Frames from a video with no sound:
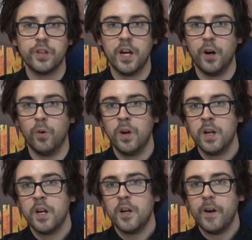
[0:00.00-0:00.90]
Now,
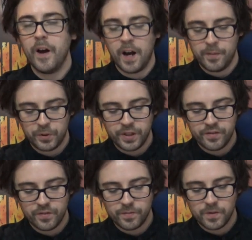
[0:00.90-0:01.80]
I
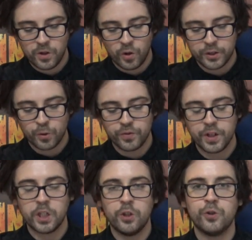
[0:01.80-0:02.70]
believe, you know, I don't
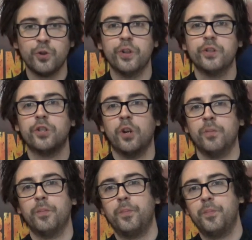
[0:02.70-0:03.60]
think you do it
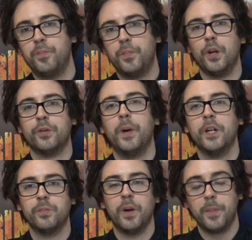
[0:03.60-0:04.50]
turn
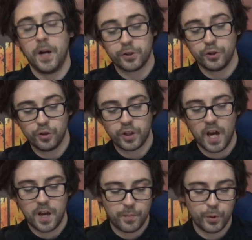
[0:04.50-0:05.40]
person by person. You
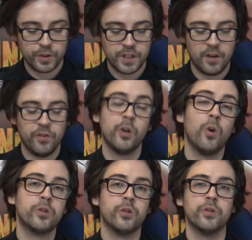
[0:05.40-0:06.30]
can put down the
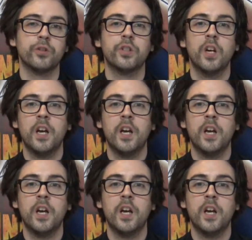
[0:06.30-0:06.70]
orders.